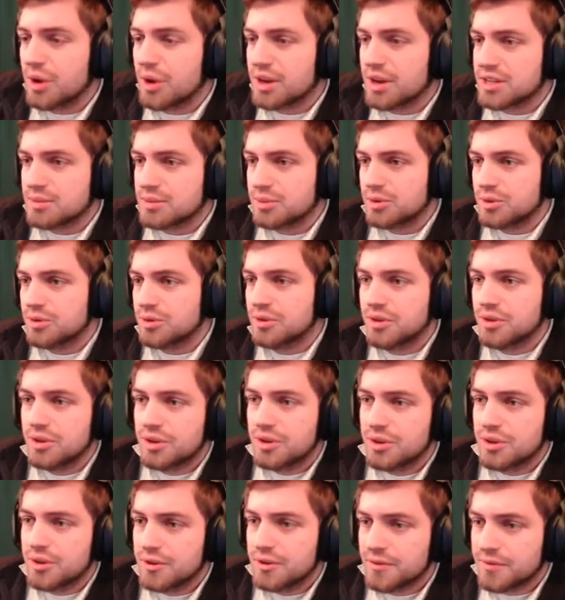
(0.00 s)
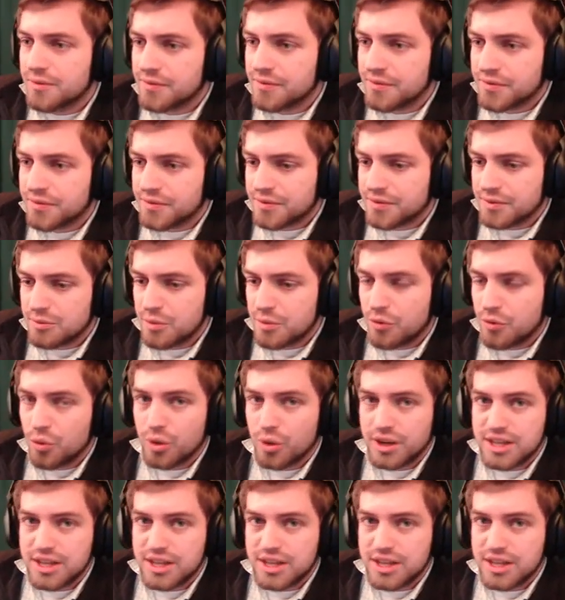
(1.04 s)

as possible before